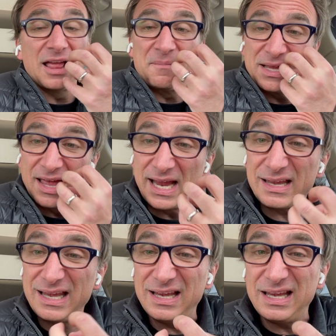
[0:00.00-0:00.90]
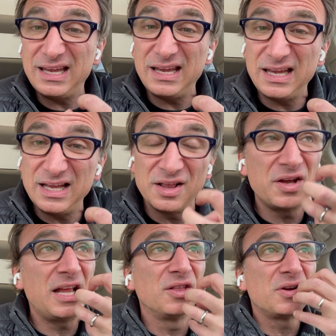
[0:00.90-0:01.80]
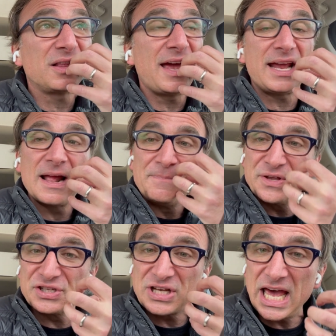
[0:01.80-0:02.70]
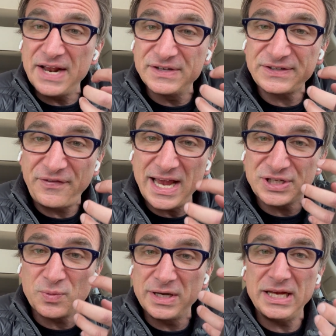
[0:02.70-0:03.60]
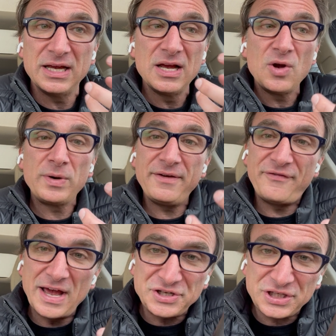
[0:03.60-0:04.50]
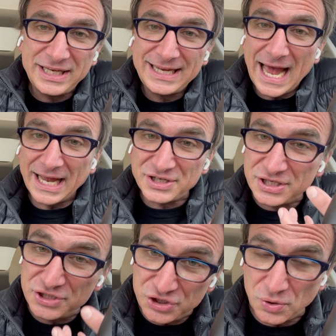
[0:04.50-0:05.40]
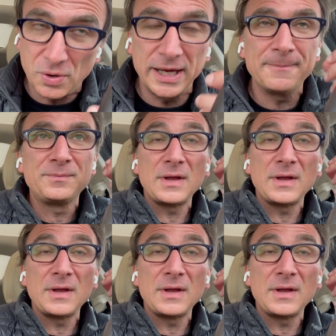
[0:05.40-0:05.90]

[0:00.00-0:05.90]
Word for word: I mean, like he, he, he lo- it looked like the side of his face when he when he eventually got to joy,